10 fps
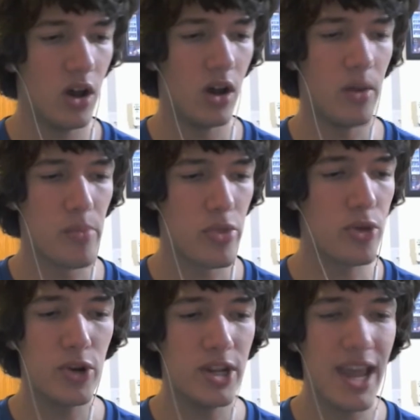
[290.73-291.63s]

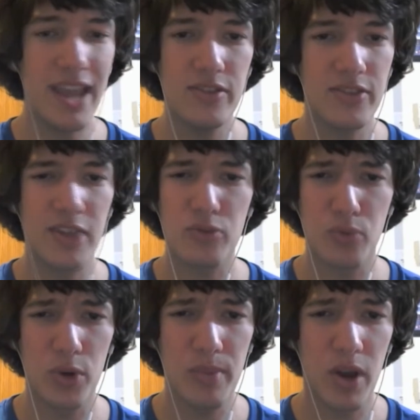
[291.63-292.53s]
30 days, that's
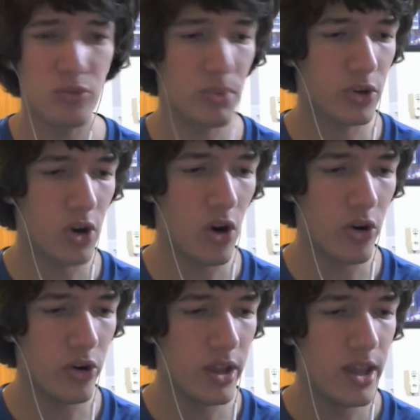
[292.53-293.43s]
40 bucks per card.